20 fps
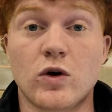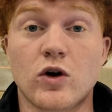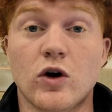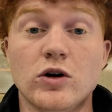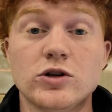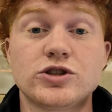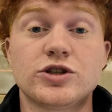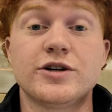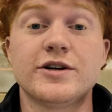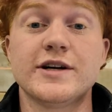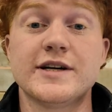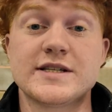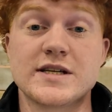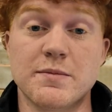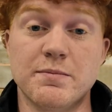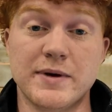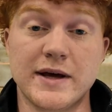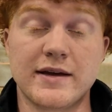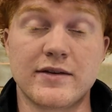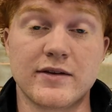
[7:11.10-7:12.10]
culture is
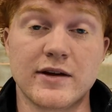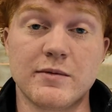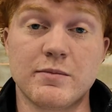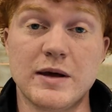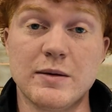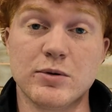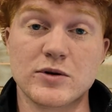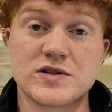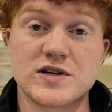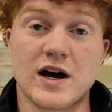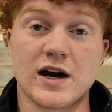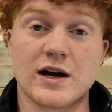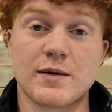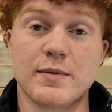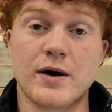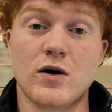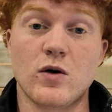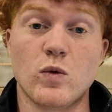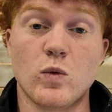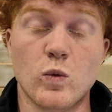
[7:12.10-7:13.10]
a big thing people talk
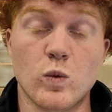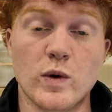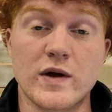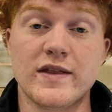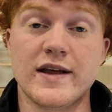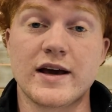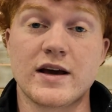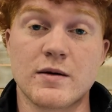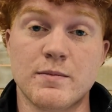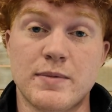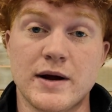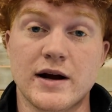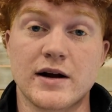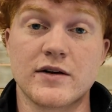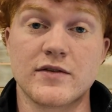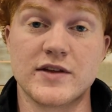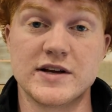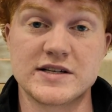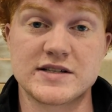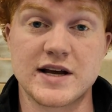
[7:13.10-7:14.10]
about when they
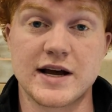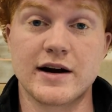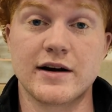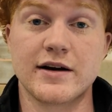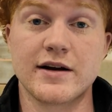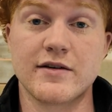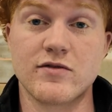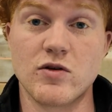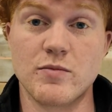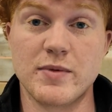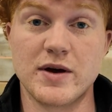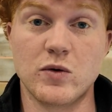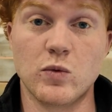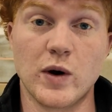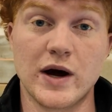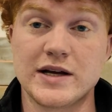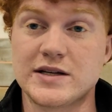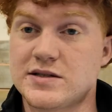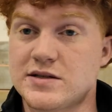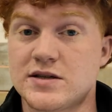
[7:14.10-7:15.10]
compare this area of the
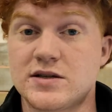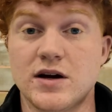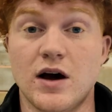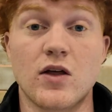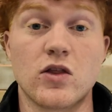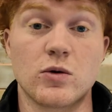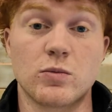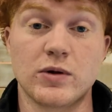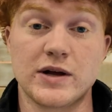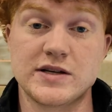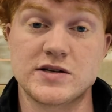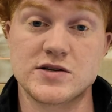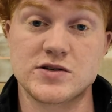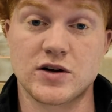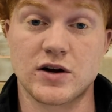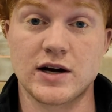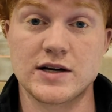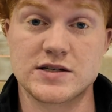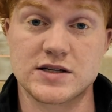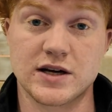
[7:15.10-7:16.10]
Midwest to other places
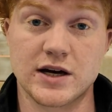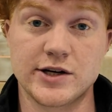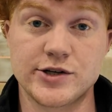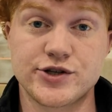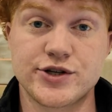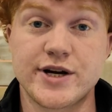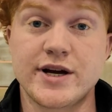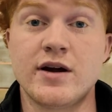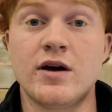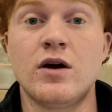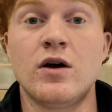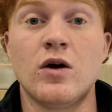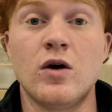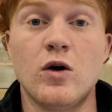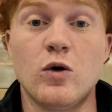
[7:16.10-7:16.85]
across the country.